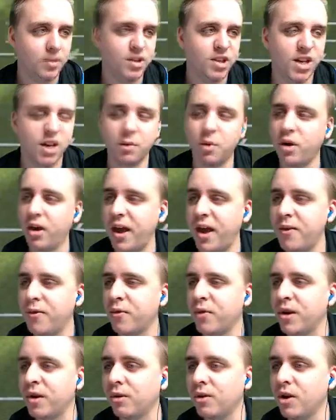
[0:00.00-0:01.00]
I'm seeing about
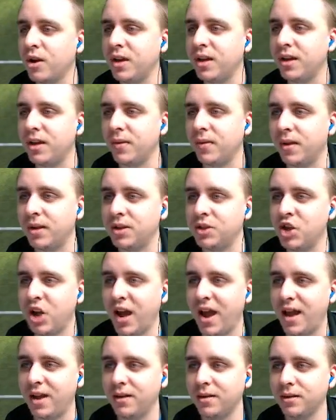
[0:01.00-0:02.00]
every rookie in the
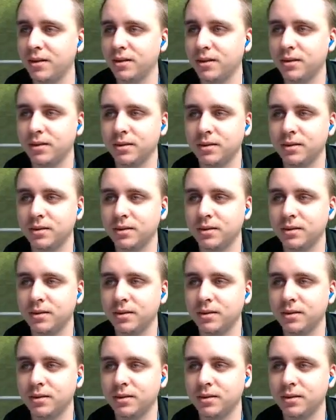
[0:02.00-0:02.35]
chat.